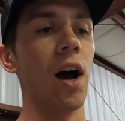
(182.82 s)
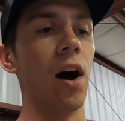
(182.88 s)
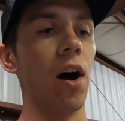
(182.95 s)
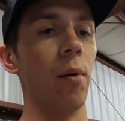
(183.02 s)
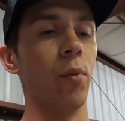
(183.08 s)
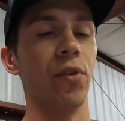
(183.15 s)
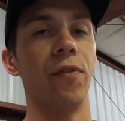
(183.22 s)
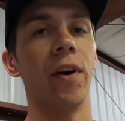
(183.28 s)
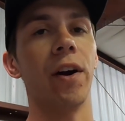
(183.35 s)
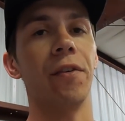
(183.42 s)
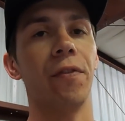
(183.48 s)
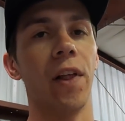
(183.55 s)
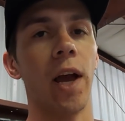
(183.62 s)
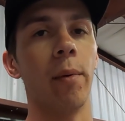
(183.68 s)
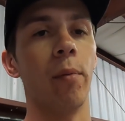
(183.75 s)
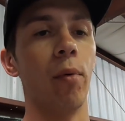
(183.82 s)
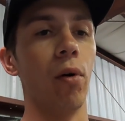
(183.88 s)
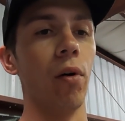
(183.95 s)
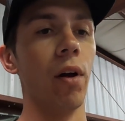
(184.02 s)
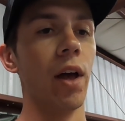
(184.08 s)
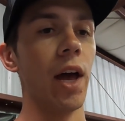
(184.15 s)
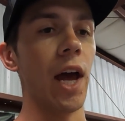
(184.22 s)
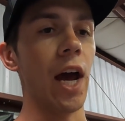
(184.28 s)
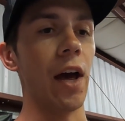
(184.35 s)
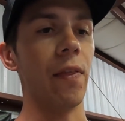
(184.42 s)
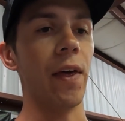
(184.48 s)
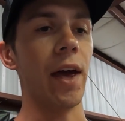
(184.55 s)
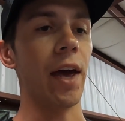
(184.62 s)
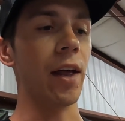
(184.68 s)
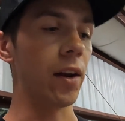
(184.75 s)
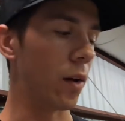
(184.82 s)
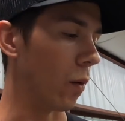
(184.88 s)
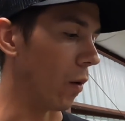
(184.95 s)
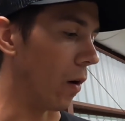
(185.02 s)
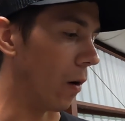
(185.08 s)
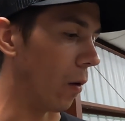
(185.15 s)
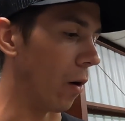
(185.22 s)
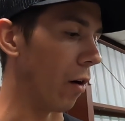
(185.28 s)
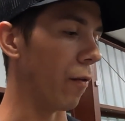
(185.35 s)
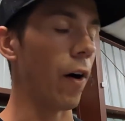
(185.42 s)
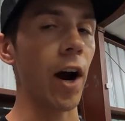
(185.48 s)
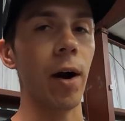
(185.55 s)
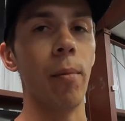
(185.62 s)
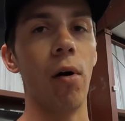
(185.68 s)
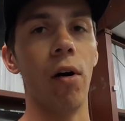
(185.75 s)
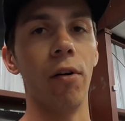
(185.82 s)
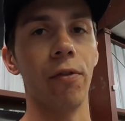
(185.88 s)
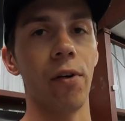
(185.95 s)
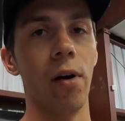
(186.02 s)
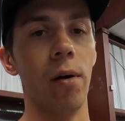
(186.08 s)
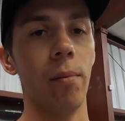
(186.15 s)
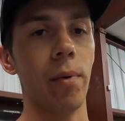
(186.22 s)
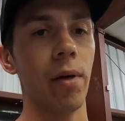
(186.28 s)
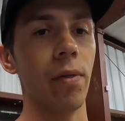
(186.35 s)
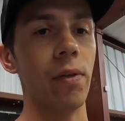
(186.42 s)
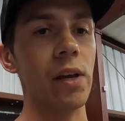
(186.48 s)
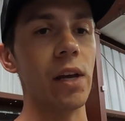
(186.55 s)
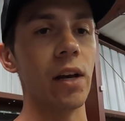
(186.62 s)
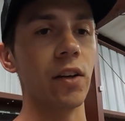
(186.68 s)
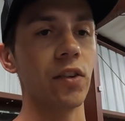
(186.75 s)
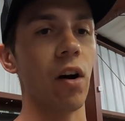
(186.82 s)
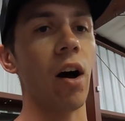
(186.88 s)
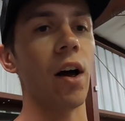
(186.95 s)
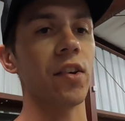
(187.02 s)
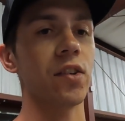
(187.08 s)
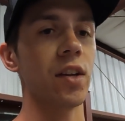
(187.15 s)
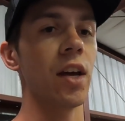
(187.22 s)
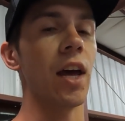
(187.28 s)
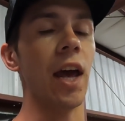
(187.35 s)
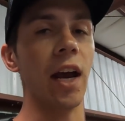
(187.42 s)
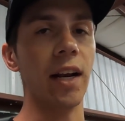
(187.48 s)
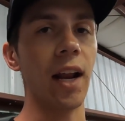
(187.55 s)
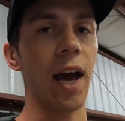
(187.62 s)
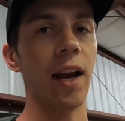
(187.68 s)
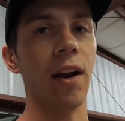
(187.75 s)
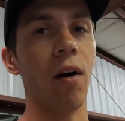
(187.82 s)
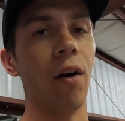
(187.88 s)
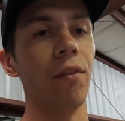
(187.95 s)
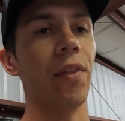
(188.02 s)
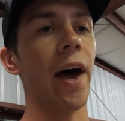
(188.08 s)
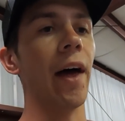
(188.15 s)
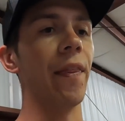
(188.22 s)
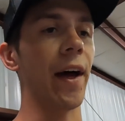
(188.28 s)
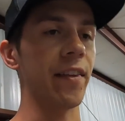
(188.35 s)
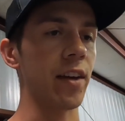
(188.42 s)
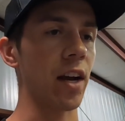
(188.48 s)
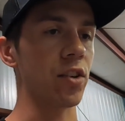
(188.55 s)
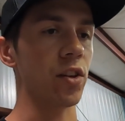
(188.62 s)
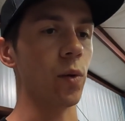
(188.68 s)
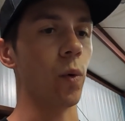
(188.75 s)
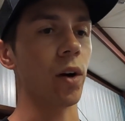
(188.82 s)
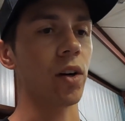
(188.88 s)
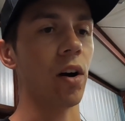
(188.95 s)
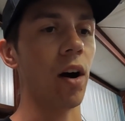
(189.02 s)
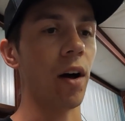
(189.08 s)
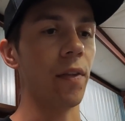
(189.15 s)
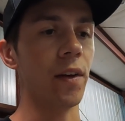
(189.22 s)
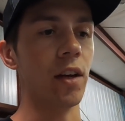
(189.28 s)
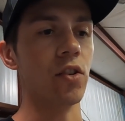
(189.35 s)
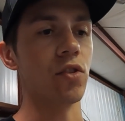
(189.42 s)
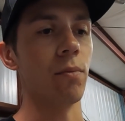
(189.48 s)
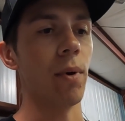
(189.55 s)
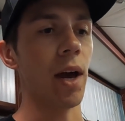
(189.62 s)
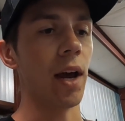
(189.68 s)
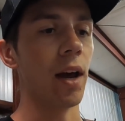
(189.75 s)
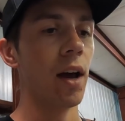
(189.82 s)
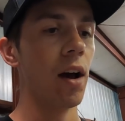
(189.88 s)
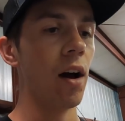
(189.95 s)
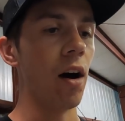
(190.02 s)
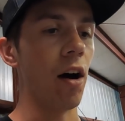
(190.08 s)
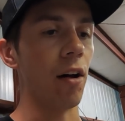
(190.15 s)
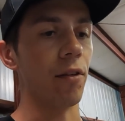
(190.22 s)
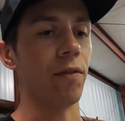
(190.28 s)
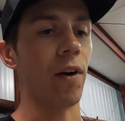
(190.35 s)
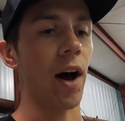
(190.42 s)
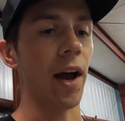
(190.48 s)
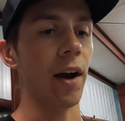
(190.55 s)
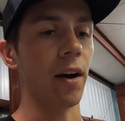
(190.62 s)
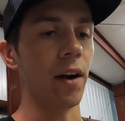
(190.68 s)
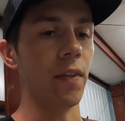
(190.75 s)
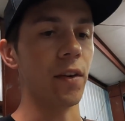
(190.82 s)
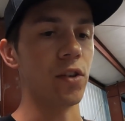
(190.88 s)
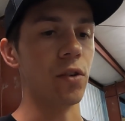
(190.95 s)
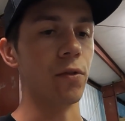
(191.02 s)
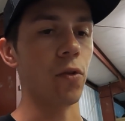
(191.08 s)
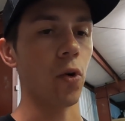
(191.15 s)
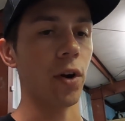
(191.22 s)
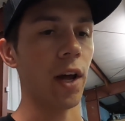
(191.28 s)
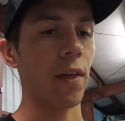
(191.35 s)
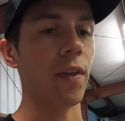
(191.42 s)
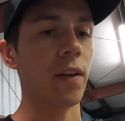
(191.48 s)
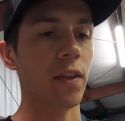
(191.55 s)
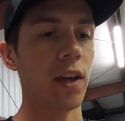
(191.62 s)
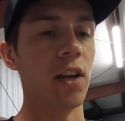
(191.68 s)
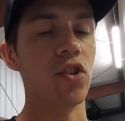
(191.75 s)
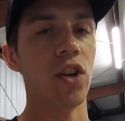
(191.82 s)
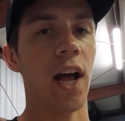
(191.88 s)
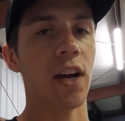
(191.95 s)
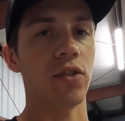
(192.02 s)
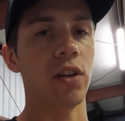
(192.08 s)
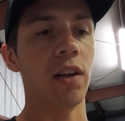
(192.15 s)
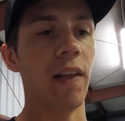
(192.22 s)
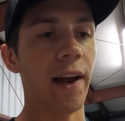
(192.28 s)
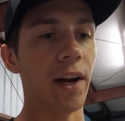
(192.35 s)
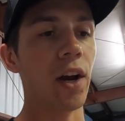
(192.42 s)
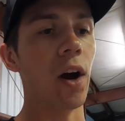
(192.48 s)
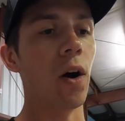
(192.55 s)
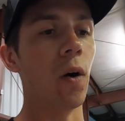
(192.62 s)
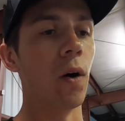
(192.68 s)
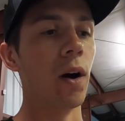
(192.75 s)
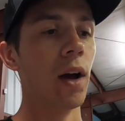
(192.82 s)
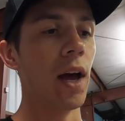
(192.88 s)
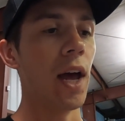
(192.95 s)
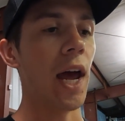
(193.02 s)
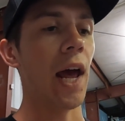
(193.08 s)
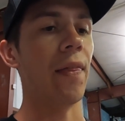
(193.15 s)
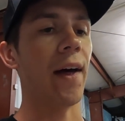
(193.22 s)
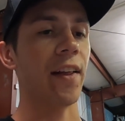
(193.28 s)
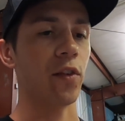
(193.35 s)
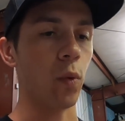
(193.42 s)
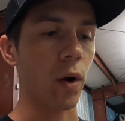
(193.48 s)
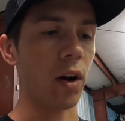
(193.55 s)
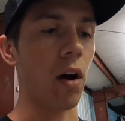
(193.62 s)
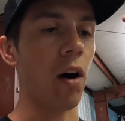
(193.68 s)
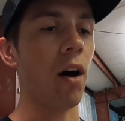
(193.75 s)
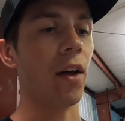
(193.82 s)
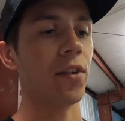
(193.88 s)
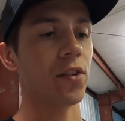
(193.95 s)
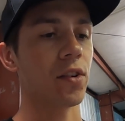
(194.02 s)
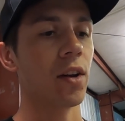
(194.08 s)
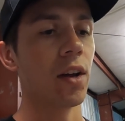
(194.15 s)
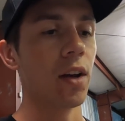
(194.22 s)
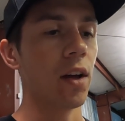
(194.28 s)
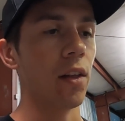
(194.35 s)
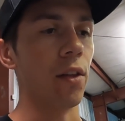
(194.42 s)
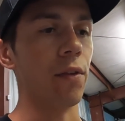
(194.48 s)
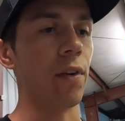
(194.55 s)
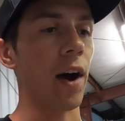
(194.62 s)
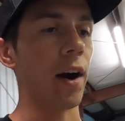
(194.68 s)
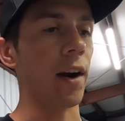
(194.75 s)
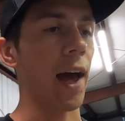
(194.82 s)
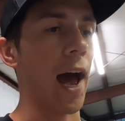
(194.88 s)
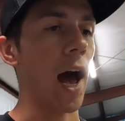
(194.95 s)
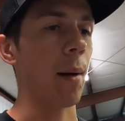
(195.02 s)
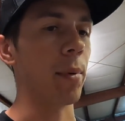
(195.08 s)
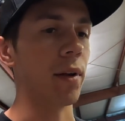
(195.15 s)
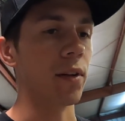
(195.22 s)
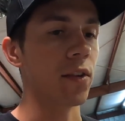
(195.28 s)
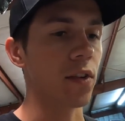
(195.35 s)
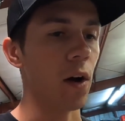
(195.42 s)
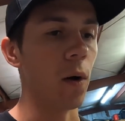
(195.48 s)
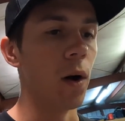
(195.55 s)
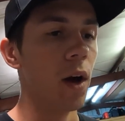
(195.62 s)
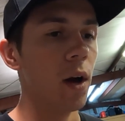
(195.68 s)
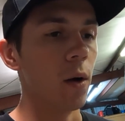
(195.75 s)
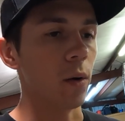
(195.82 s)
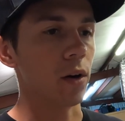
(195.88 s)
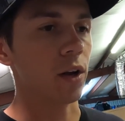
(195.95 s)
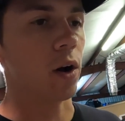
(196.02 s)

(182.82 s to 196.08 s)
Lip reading: was very flammable, and then a fireball from the exhaust ignited all of that, and that's actually what caught the engine bay on fire in the 240. I think the engine actually let go, and that's what caused the fire to happen. So we're gonna